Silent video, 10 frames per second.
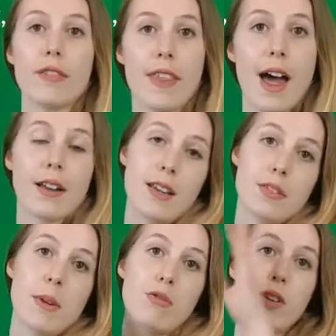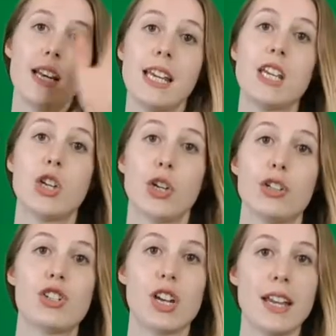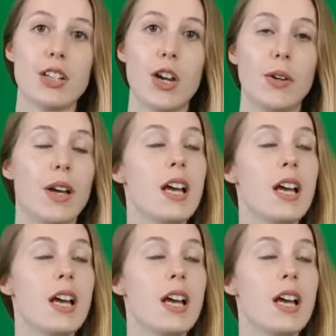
and that gives me really good shadow.